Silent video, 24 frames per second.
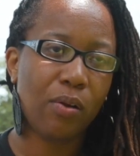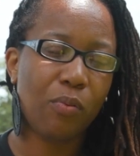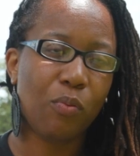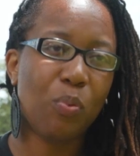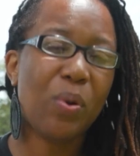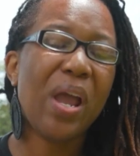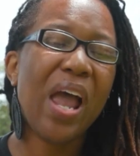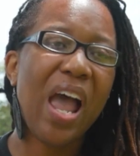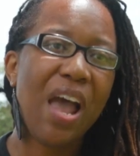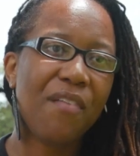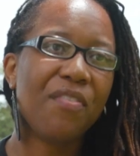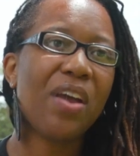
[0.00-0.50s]

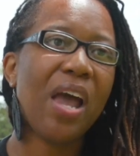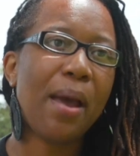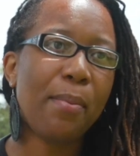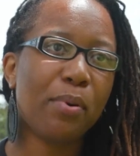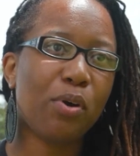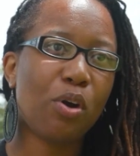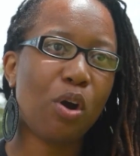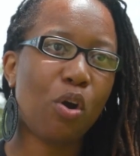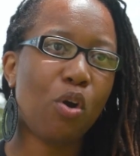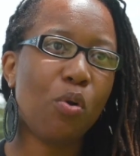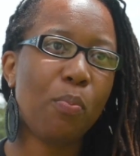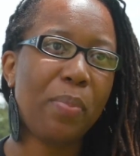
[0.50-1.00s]
We have it
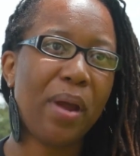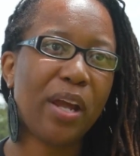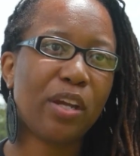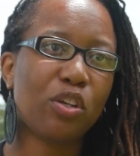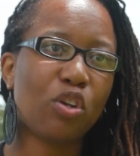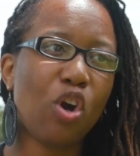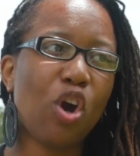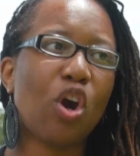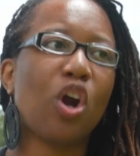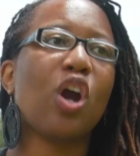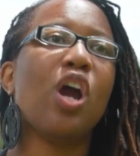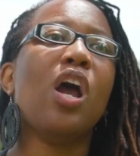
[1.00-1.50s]
happening in our own
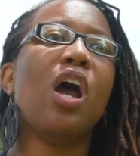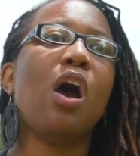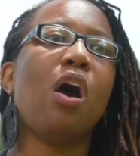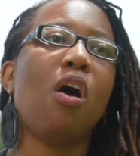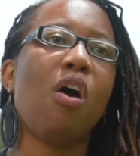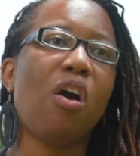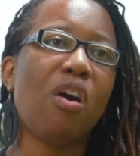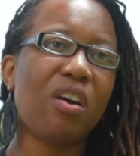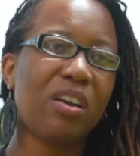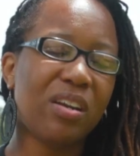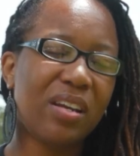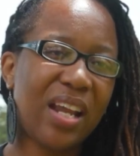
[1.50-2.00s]
backyard.
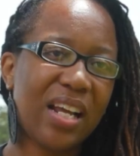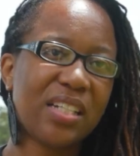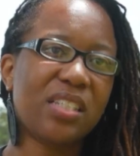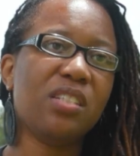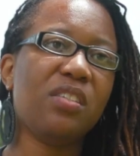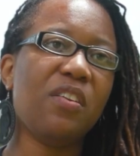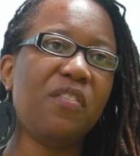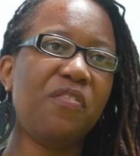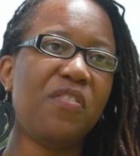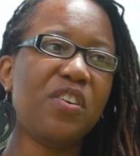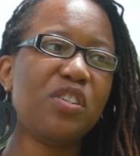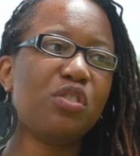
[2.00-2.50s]
Our
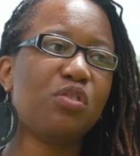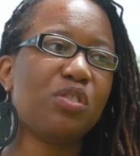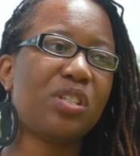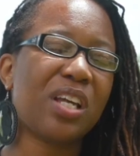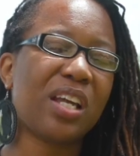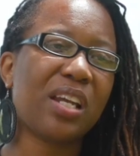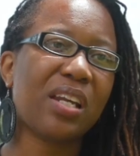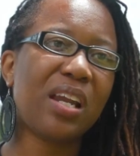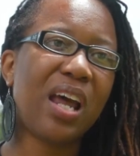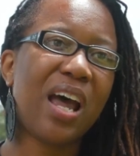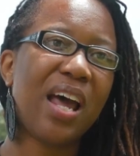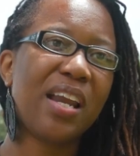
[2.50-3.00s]
elected officials
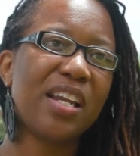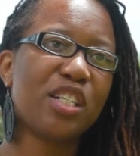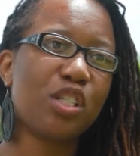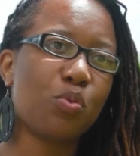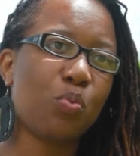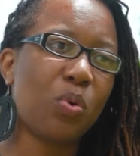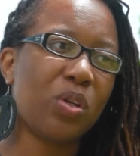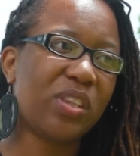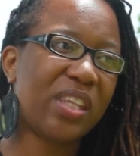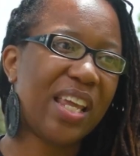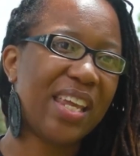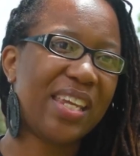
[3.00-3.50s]
acknowledge
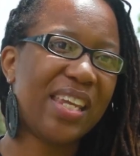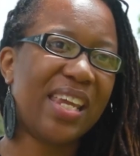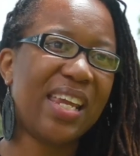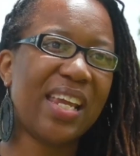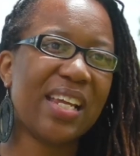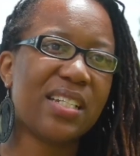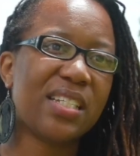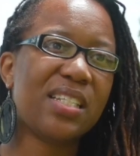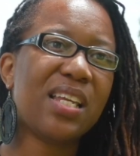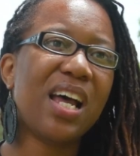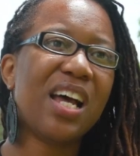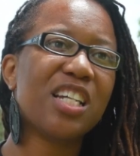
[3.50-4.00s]
what they
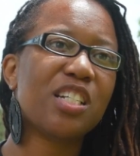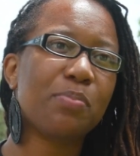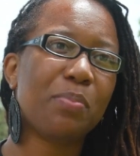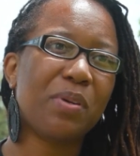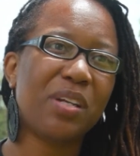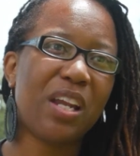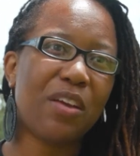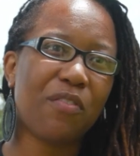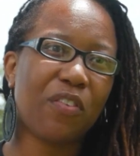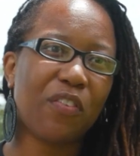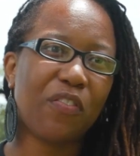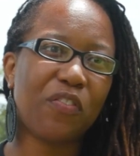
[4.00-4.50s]
can't touch,
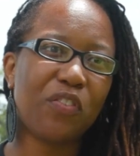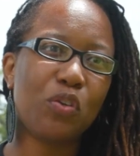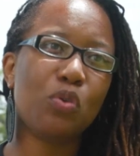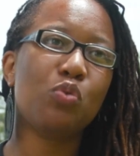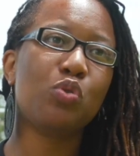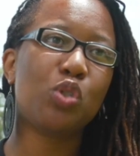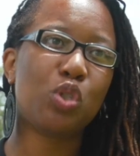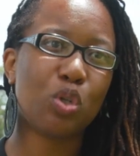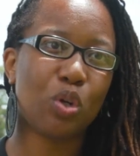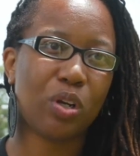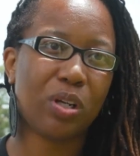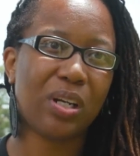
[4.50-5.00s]
but they
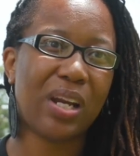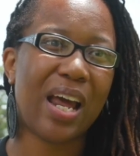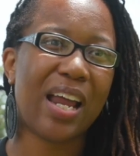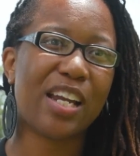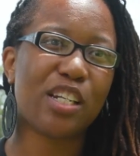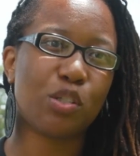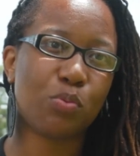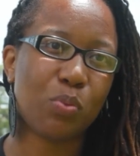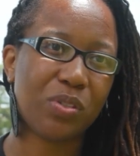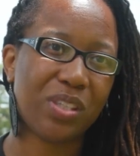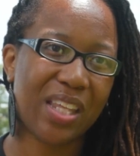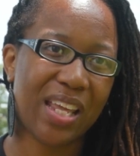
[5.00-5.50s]
refuse to
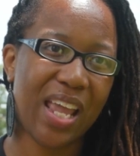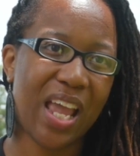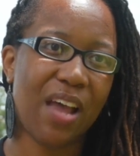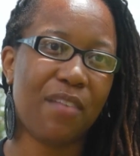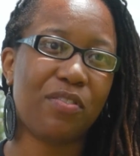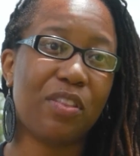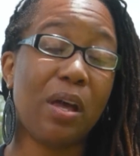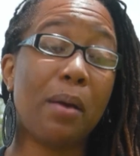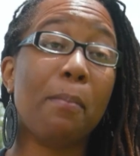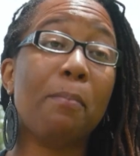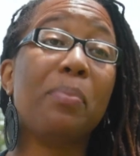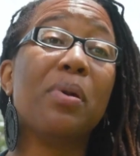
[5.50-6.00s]
acknowledge what they
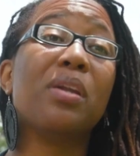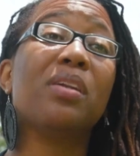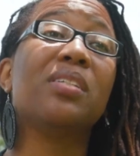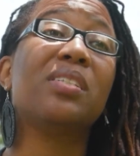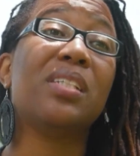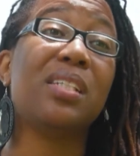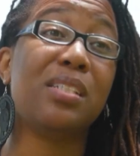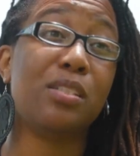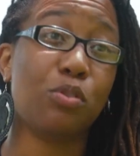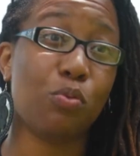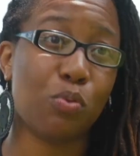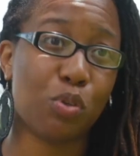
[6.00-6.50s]
have the
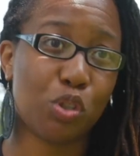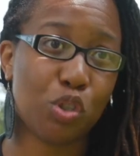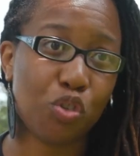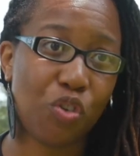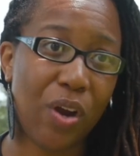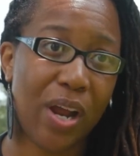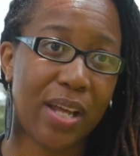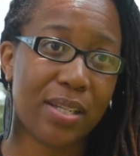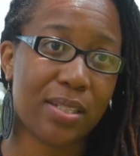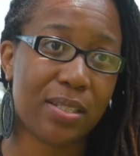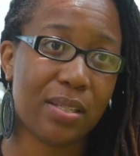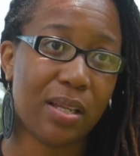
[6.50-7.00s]
ability to
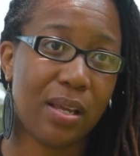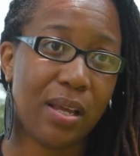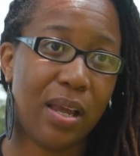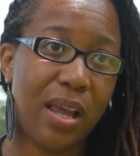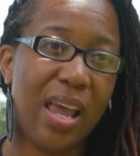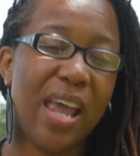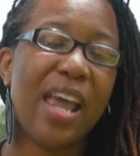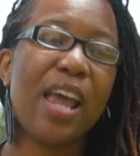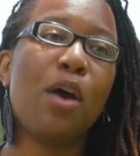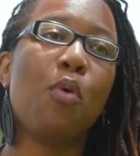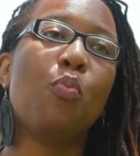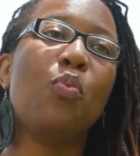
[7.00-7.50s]
address.
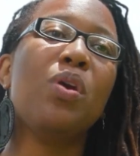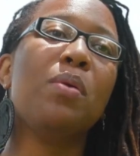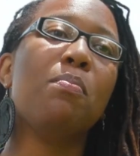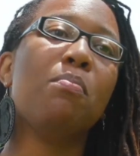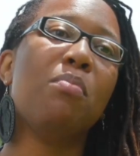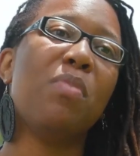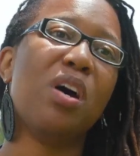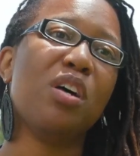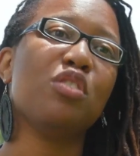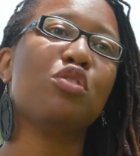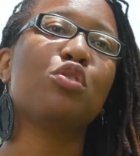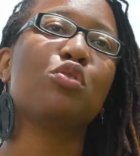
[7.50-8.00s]
And we
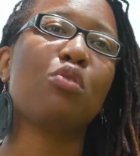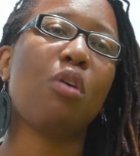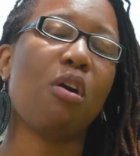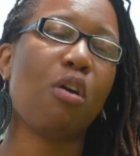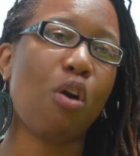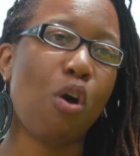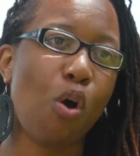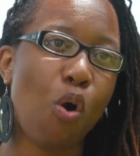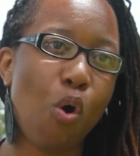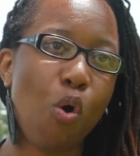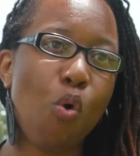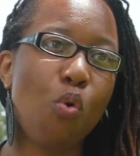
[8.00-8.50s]
must
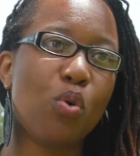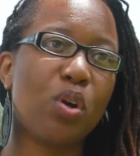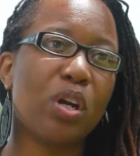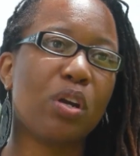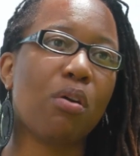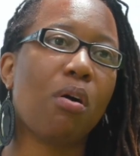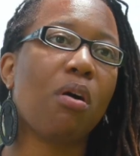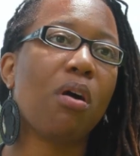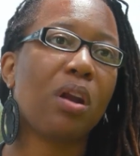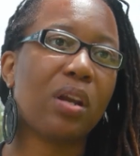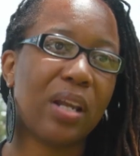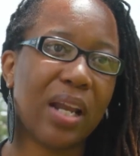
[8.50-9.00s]
start holding
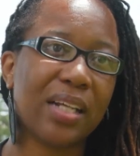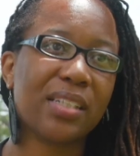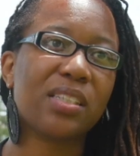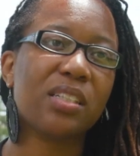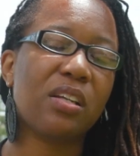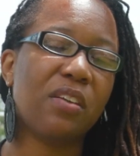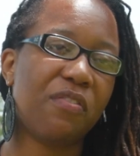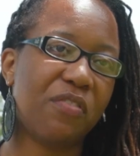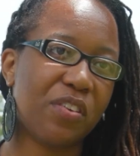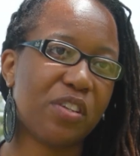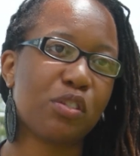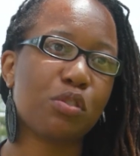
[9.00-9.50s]
our
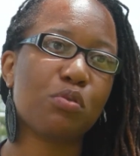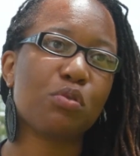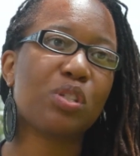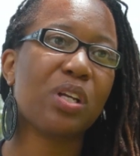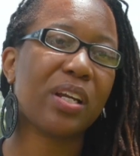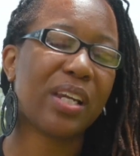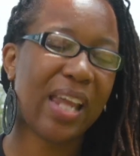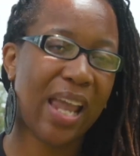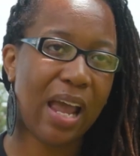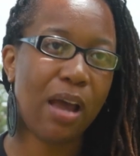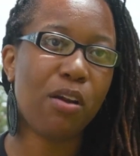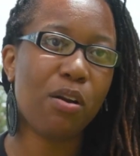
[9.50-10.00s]
elected officials
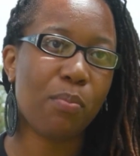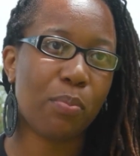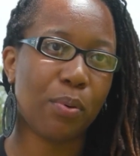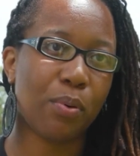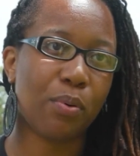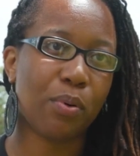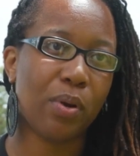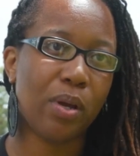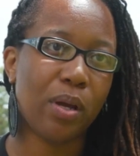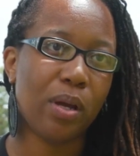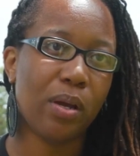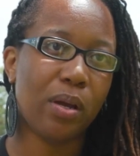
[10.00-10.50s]

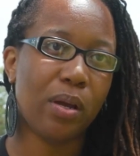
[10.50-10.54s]
accountable.